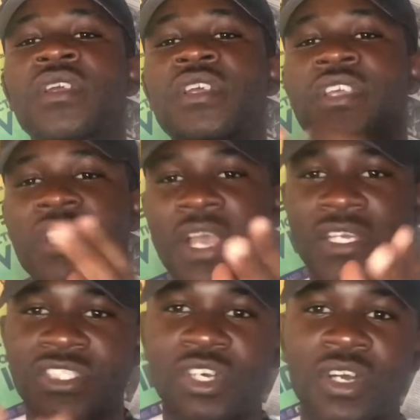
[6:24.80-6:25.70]
Yeah,
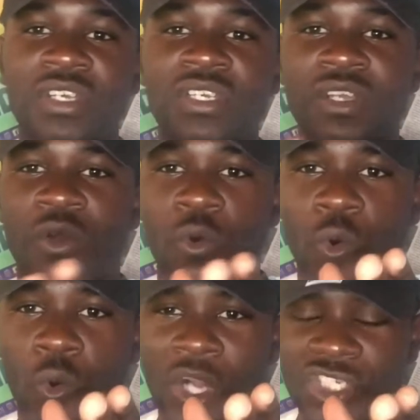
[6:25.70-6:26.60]
so
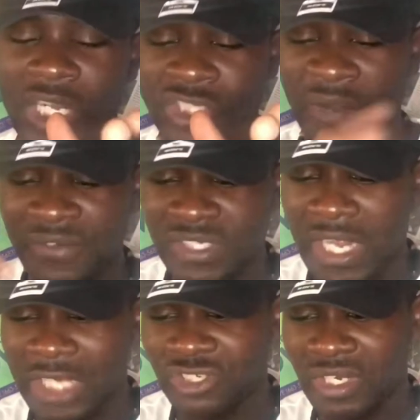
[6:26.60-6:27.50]
what she trying to say
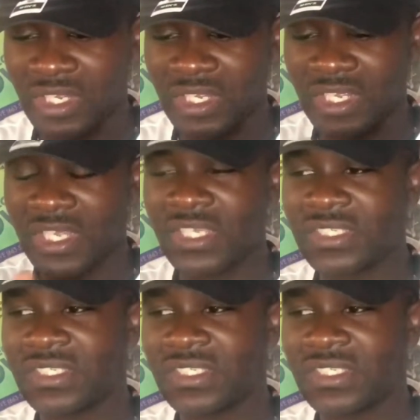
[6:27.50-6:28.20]
actually is